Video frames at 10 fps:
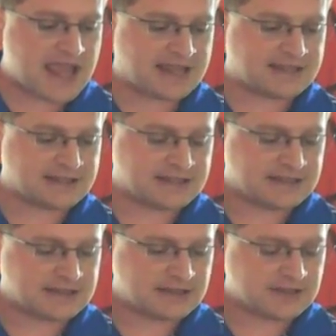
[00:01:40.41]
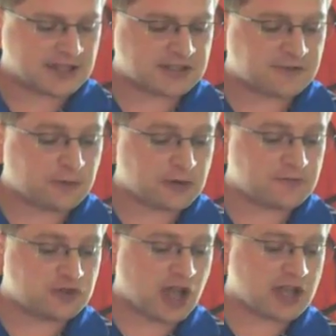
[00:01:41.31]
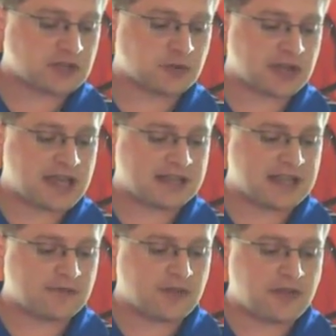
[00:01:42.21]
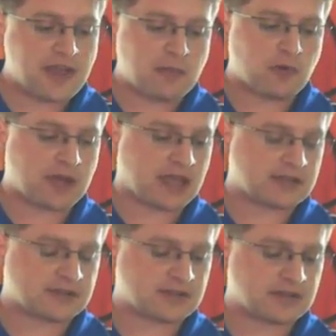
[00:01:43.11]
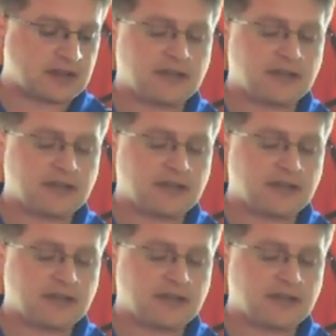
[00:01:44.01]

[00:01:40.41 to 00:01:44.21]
It says, "For if Joshua had given them rest,"